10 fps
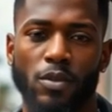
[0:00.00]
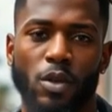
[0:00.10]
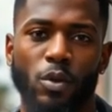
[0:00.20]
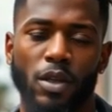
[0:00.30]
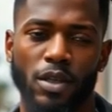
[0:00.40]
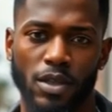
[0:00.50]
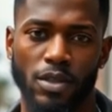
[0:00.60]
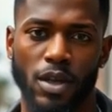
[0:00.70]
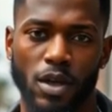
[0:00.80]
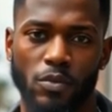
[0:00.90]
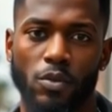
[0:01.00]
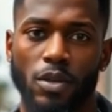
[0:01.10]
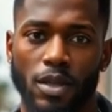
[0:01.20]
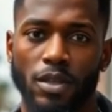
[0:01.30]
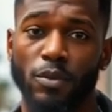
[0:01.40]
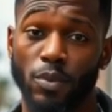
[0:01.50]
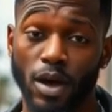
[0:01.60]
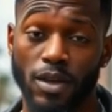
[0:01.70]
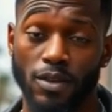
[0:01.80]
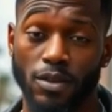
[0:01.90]
You can get this gun for a decent
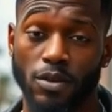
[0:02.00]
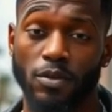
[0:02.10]
price.